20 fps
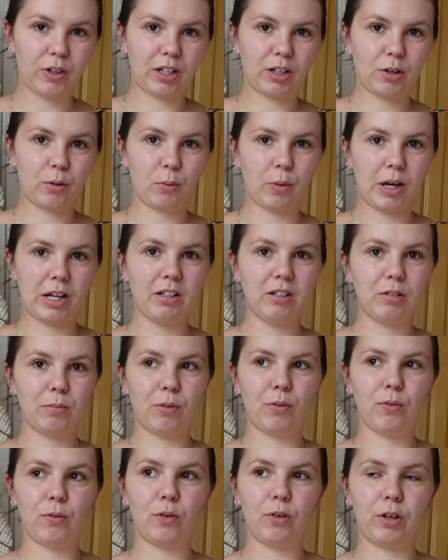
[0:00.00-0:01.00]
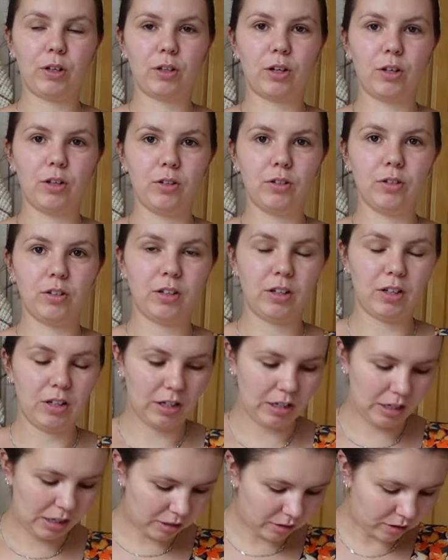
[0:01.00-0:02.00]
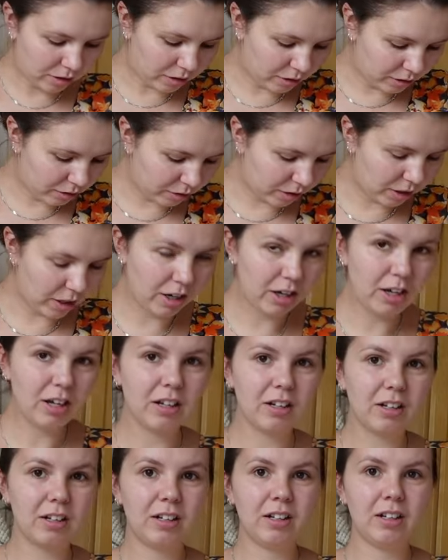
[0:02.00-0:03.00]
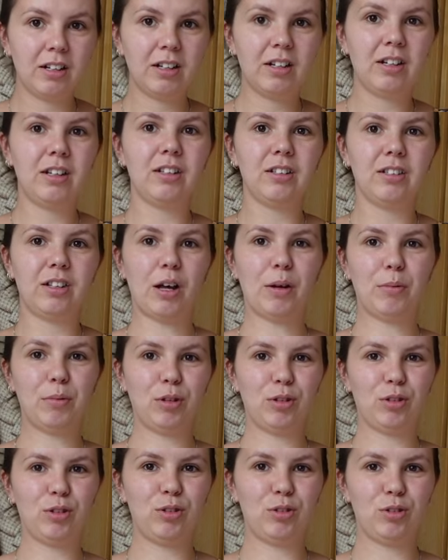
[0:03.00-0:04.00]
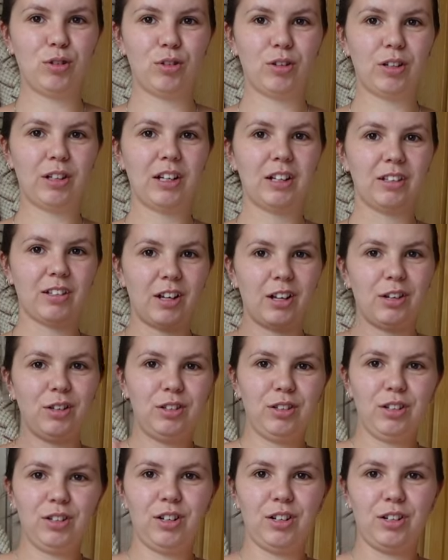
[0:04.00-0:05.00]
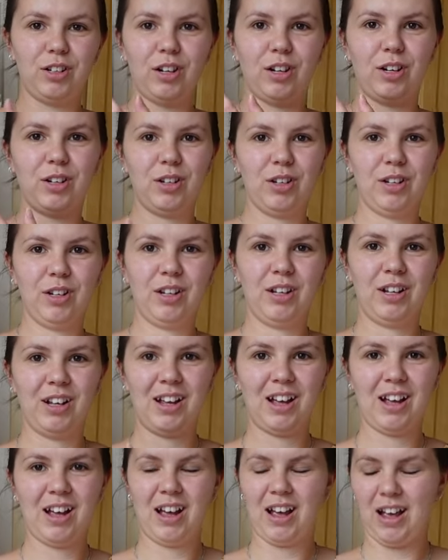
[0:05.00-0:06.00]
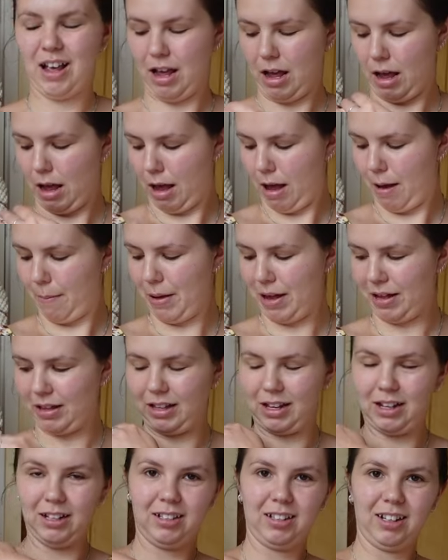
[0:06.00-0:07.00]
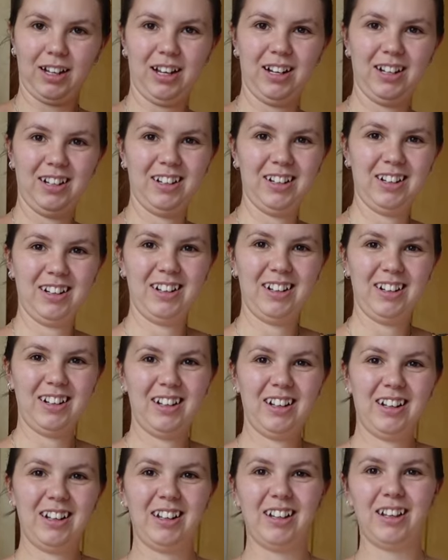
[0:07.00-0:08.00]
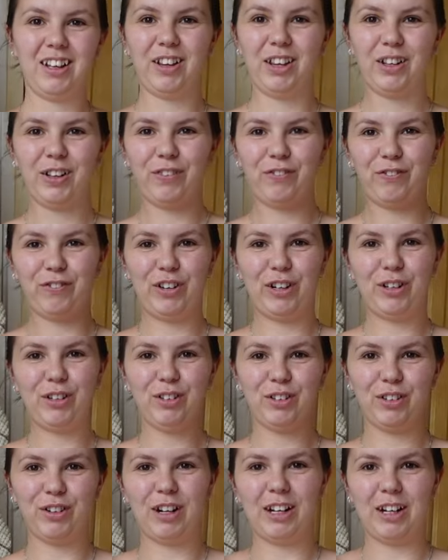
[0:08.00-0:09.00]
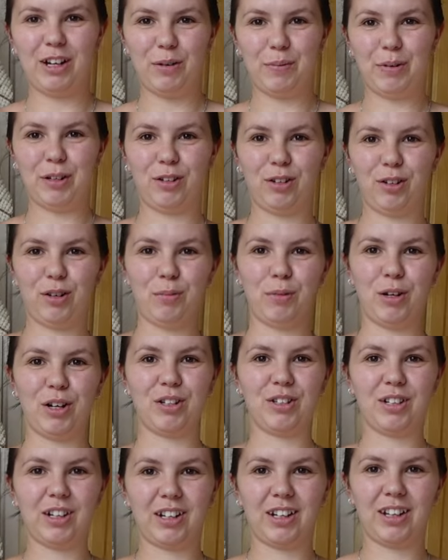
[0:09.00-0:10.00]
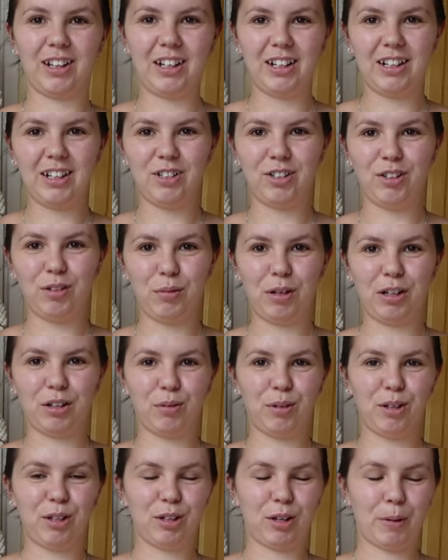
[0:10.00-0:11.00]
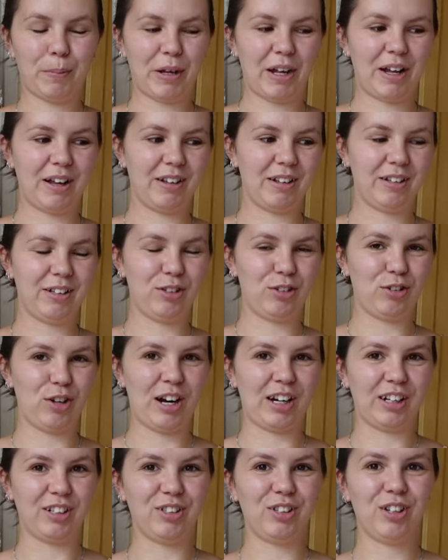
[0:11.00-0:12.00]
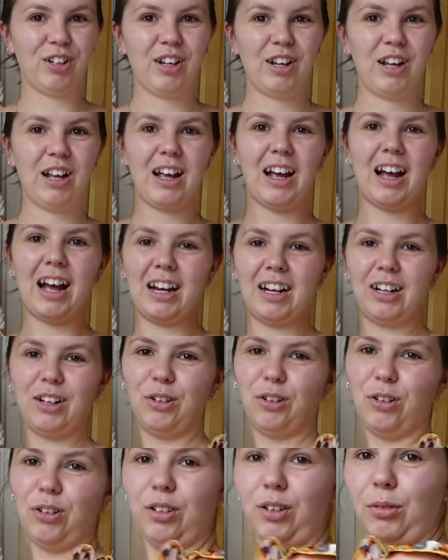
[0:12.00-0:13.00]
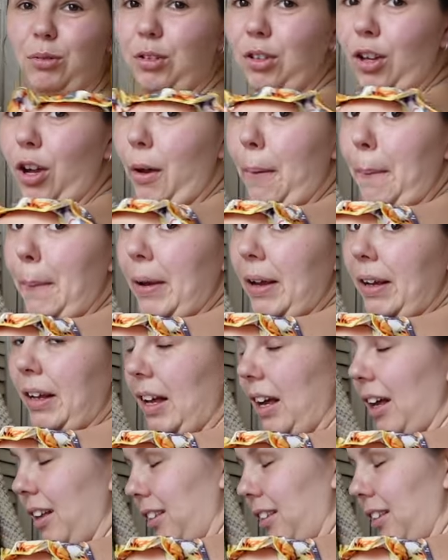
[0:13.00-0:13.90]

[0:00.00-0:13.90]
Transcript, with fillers: like a waist before it goes into the skirt, so I'm not too sure on this. I also don't know about this. The frills are a little bit too much, like I think it just makes me look a bit strange. And I also was hoping, it